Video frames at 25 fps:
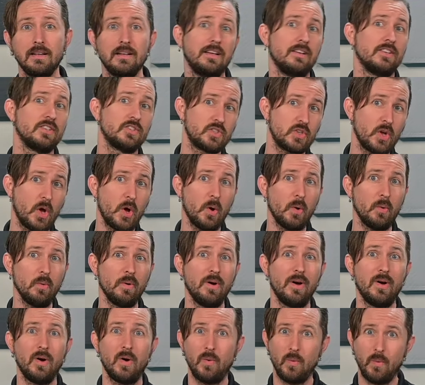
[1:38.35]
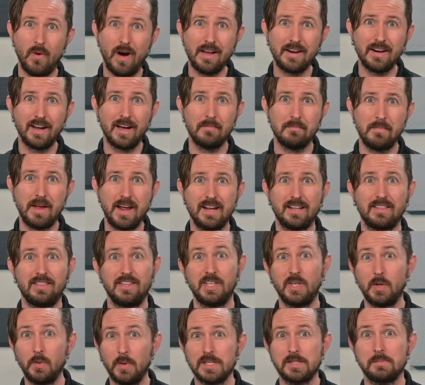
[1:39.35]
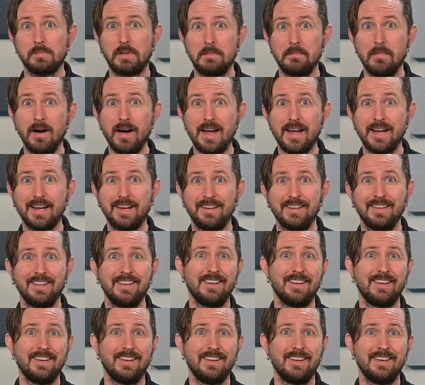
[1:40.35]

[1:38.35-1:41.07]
So why not make the USB mic